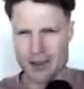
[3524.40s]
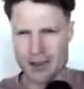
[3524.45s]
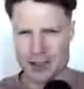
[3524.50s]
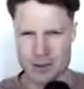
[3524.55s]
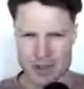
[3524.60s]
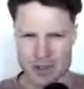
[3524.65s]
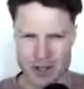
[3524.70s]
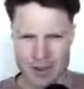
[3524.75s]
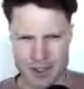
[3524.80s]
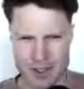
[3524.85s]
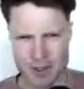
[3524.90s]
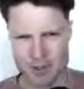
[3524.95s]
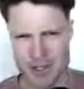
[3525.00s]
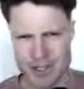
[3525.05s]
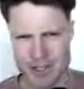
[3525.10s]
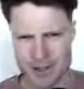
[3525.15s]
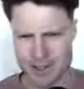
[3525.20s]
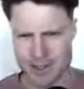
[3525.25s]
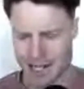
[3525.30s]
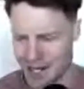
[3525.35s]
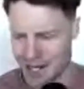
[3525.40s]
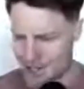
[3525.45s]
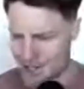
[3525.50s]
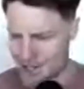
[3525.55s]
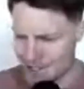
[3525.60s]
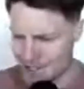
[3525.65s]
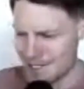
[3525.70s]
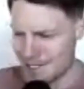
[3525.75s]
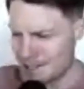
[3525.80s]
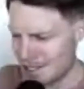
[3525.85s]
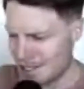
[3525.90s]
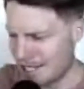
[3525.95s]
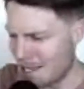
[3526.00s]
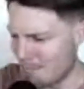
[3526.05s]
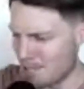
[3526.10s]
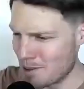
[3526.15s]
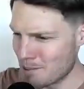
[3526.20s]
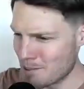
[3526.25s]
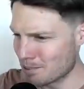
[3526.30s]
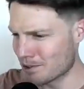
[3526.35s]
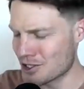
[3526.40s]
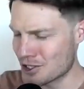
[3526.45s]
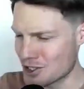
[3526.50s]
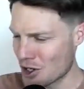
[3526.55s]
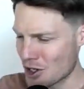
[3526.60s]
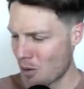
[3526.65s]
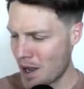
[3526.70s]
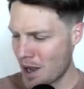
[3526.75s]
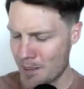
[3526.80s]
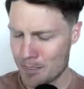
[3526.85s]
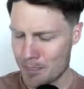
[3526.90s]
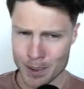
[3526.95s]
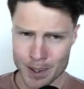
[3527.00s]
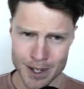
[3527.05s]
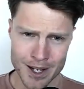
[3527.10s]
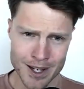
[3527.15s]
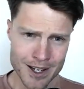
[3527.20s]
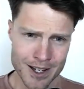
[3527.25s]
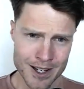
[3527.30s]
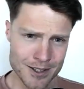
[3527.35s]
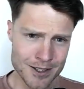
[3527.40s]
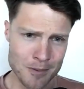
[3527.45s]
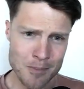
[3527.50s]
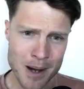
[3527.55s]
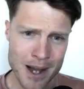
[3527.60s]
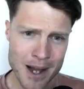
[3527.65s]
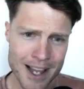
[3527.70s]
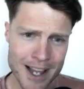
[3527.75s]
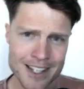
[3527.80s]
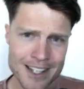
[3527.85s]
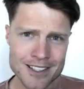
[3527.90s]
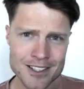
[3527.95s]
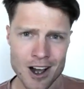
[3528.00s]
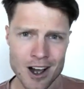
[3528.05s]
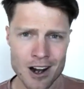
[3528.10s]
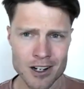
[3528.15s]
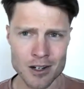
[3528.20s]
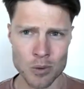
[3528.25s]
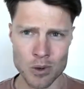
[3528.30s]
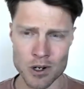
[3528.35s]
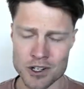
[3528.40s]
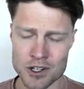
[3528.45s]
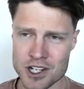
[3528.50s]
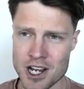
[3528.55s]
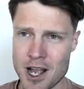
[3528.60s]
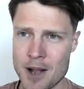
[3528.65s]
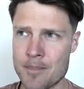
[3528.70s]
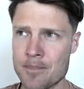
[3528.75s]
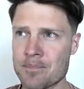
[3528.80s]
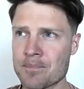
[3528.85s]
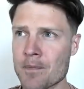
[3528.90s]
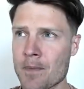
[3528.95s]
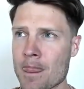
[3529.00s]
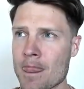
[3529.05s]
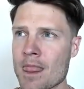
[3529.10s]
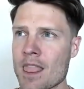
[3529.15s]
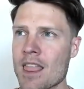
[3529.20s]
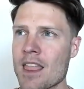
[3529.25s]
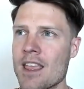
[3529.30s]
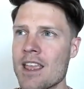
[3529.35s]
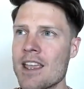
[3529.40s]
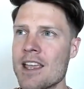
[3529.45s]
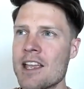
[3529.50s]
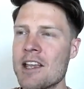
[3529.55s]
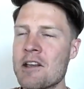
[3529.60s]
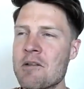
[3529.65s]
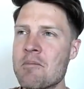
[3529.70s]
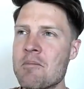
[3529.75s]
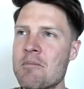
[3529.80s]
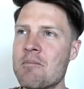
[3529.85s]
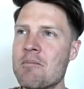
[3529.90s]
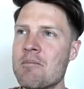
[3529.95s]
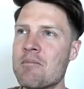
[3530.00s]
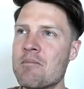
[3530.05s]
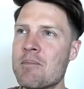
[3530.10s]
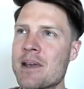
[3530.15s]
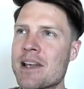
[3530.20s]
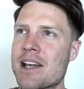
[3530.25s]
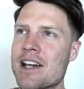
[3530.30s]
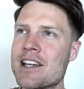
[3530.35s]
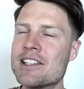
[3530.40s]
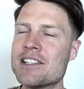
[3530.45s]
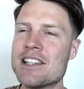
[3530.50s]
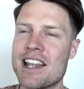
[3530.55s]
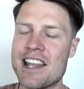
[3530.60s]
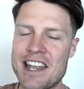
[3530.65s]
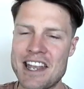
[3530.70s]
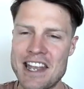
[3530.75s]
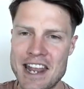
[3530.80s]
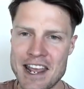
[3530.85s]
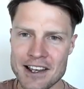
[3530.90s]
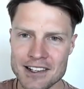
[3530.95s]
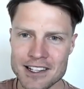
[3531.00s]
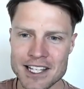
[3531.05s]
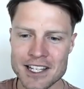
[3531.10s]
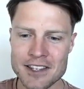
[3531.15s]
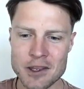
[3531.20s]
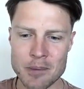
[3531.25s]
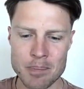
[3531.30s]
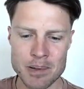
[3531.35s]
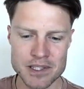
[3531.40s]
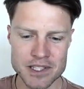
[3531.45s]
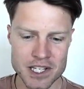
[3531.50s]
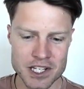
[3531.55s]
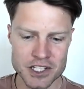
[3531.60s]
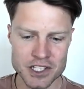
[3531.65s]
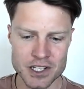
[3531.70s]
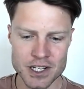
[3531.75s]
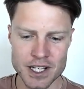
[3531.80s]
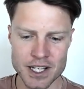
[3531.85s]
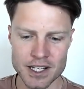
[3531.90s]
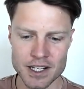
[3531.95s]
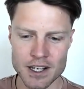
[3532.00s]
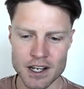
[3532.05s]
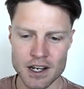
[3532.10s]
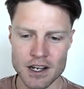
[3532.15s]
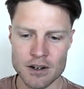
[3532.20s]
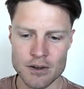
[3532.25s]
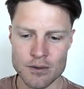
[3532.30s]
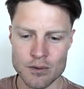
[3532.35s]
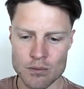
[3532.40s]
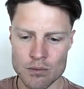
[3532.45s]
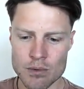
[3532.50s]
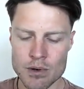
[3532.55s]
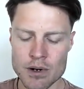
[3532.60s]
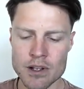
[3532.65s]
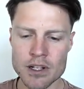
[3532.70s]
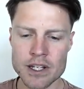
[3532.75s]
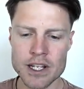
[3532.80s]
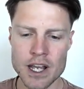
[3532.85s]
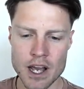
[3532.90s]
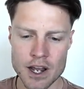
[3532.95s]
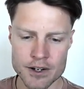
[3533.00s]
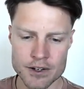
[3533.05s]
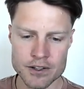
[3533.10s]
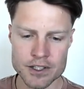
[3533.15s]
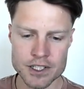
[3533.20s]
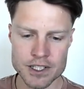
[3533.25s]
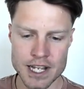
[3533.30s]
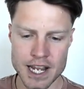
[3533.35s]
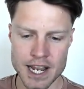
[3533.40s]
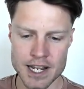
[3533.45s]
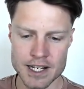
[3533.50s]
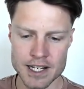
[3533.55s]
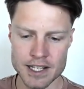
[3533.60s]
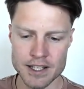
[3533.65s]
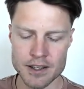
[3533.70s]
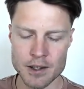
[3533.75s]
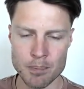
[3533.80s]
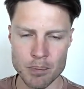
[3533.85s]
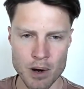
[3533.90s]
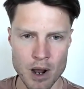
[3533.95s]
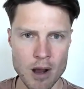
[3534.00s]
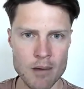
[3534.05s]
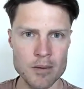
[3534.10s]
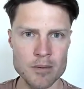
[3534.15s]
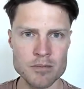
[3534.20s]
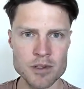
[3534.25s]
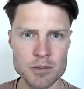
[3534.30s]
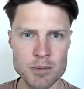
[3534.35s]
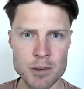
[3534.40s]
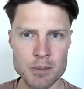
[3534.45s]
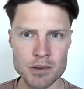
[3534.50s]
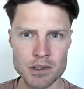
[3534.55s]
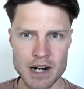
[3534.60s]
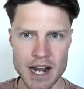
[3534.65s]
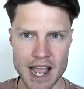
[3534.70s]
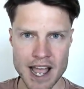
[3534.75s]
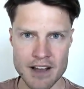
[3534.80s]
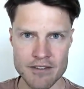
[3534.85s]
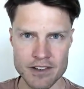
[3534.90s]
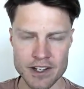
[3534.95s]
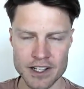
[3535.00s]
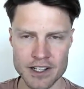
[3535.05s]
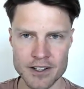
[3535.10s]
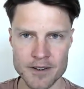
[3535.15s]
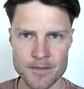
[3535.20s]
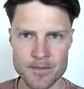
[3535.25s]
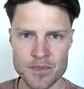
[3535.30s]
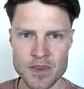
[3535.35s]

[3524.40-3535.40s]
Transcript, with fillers: doing all this research? I just need to get people to show up to my Docker workshop. Because nailing the positioning, really understanding the problems people are having,